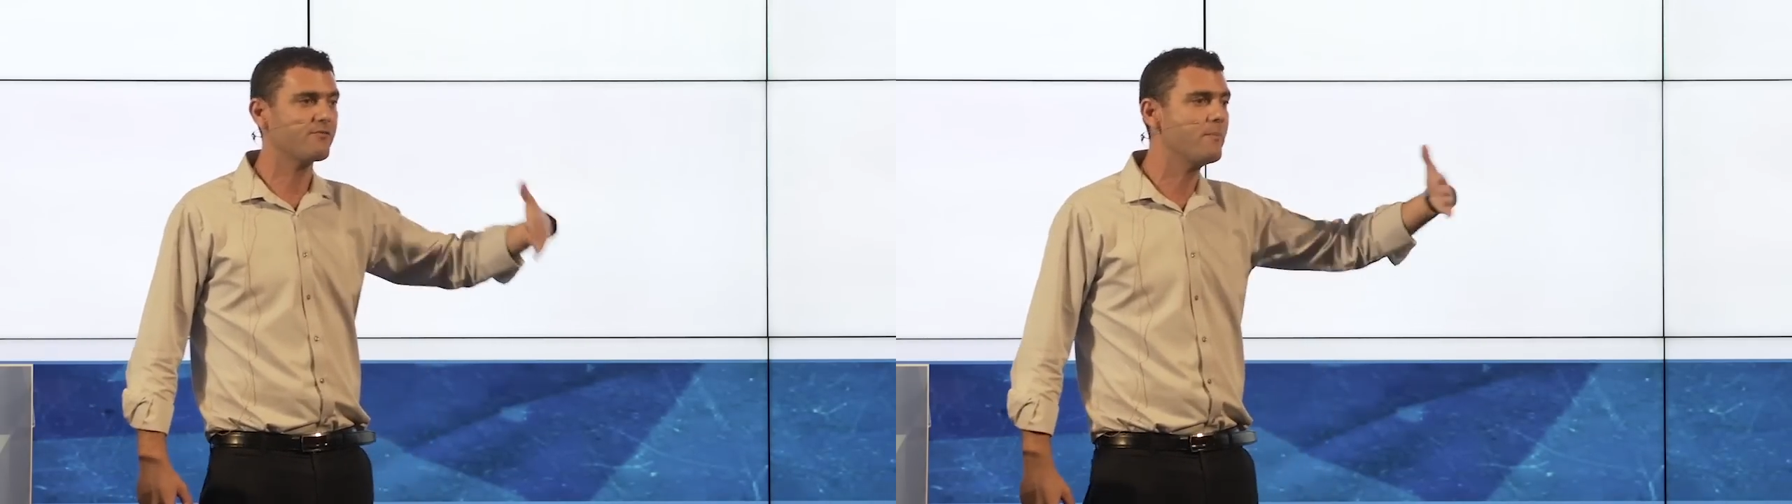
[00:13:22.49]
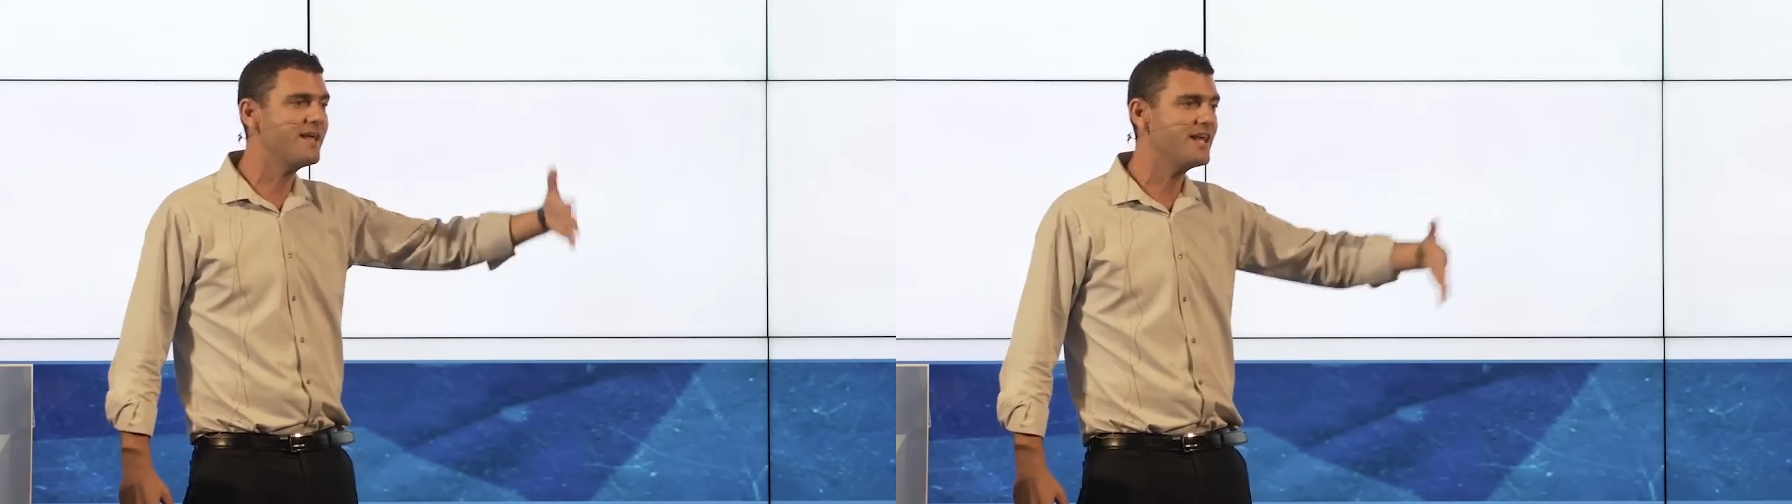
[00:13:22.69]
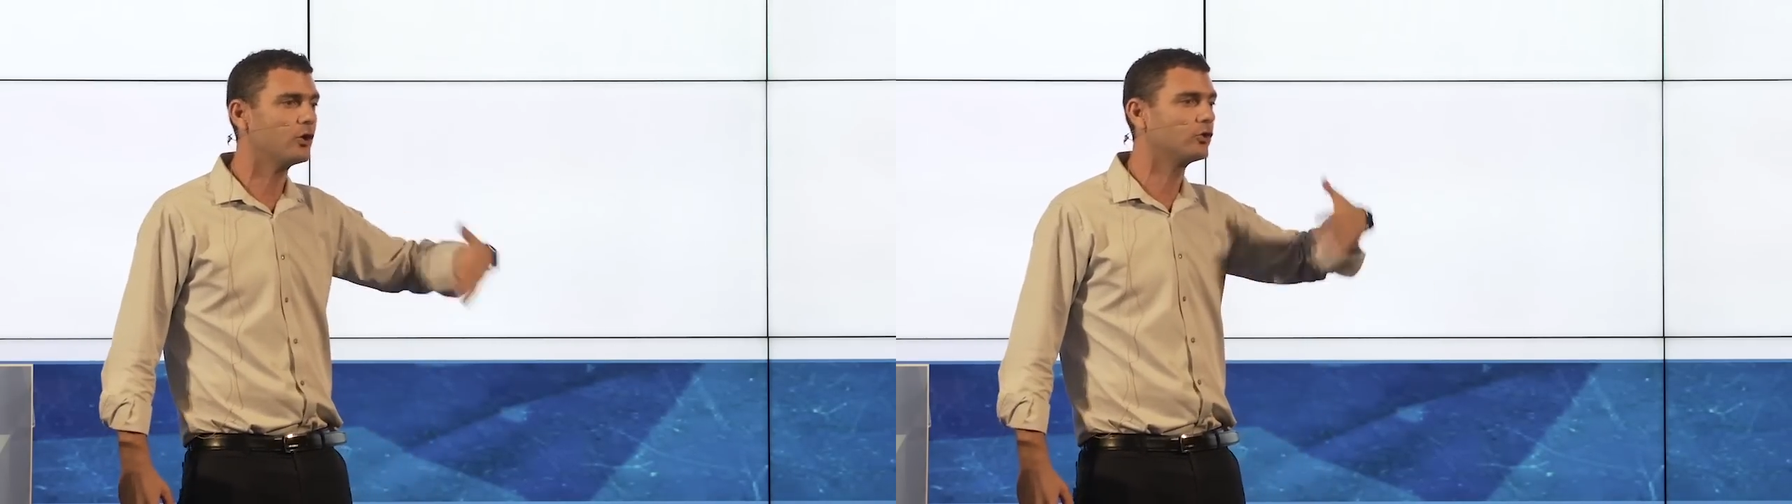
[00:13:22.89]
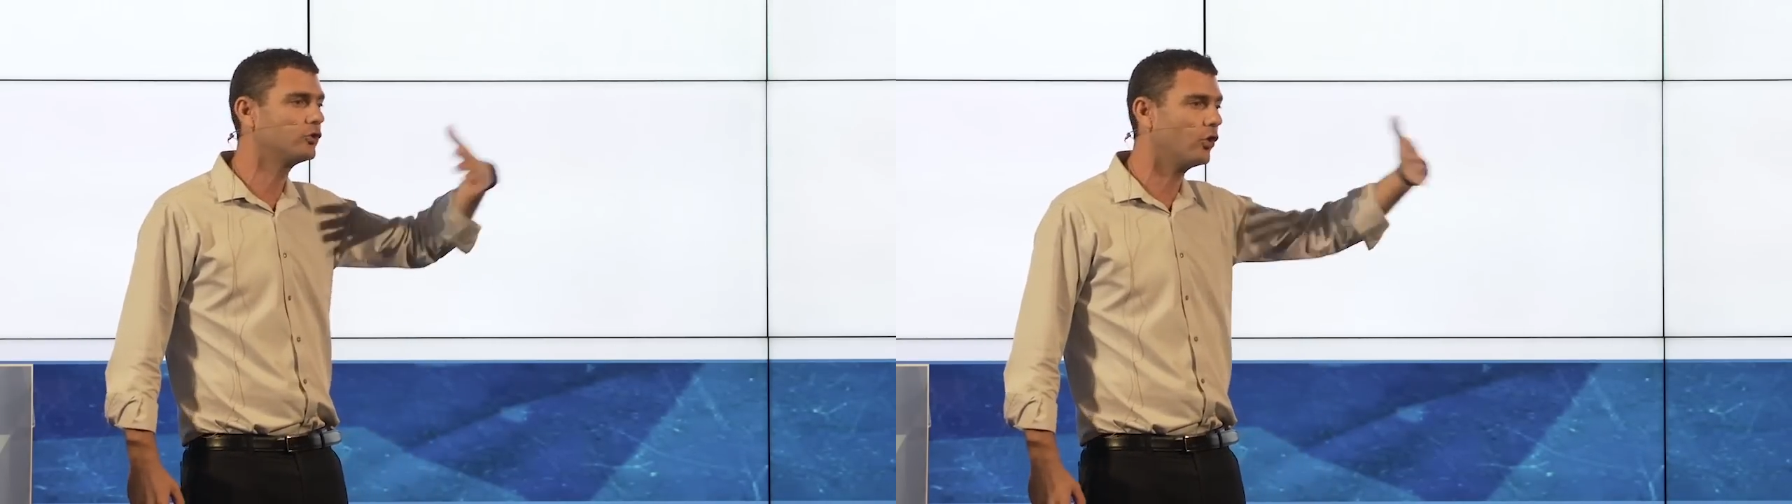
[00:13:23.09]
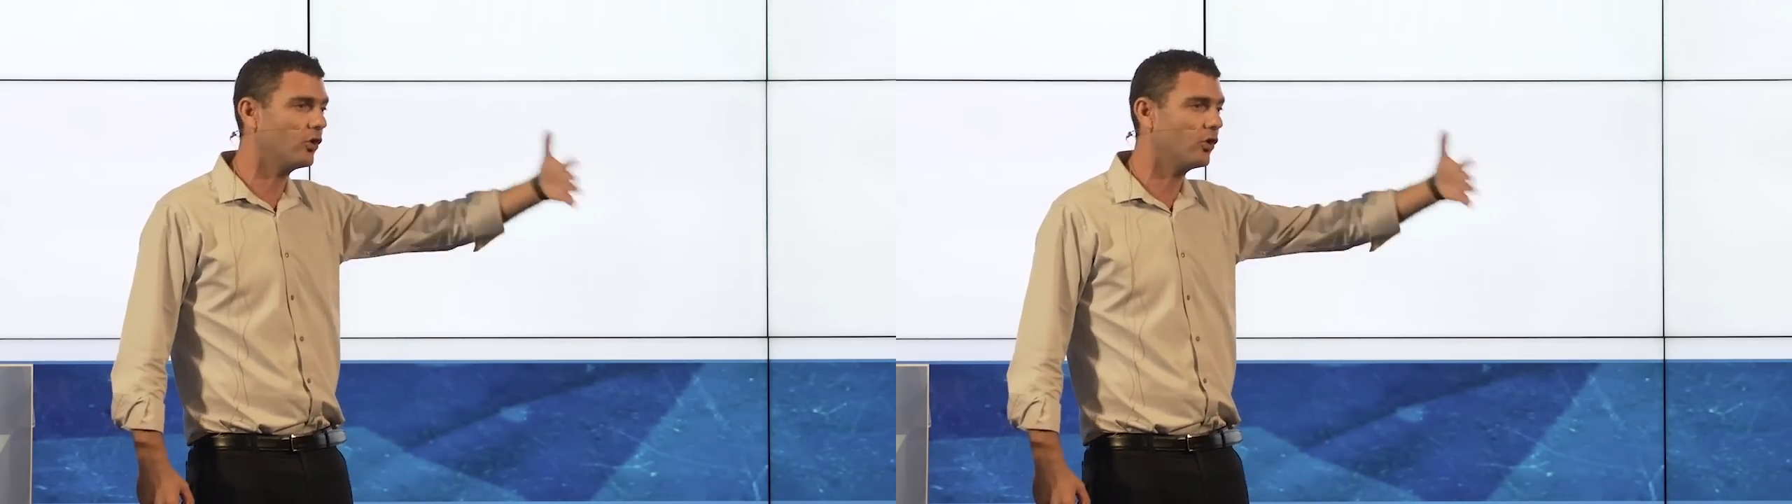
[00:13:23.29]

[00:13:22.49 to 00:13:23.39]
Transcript: million,